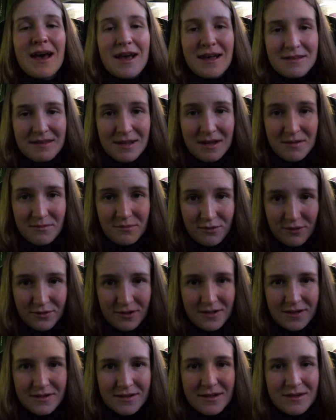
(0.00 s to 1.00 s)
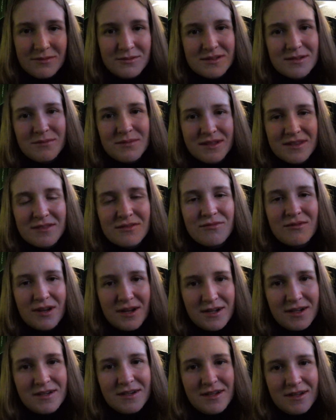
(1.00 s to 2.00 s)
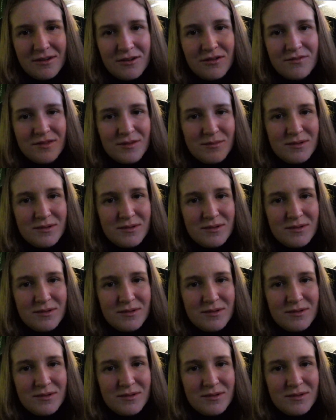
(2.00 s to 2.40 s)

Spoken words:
at that point, it was a bit the Ryanair of the